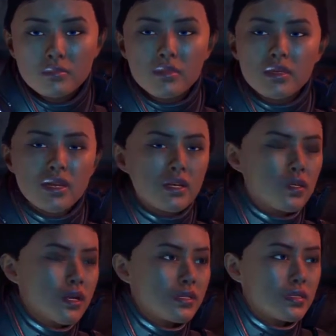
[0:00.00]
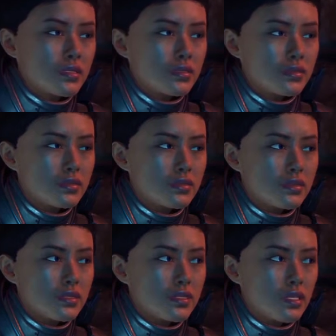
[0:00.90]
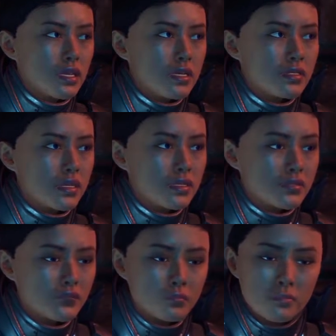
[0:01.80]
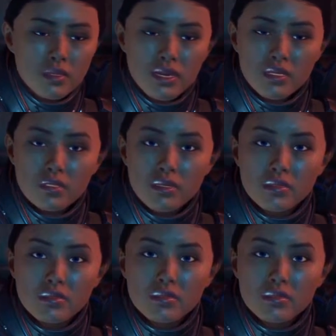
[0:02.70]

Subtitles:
Might take a while. You exiles have a reputation.